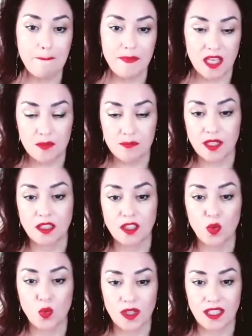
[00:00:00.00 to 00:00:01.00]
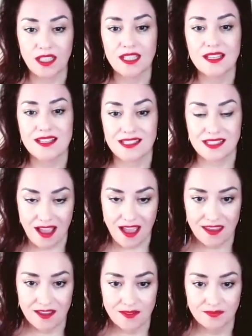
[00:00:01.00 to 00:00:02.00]
people will
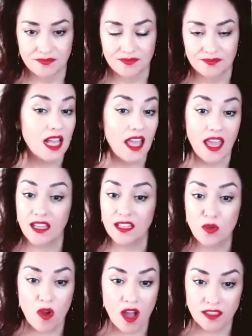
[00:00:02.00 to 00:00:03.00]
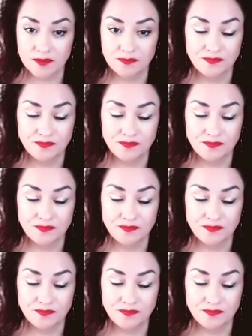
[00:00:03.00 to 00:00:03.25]
say. Anyone?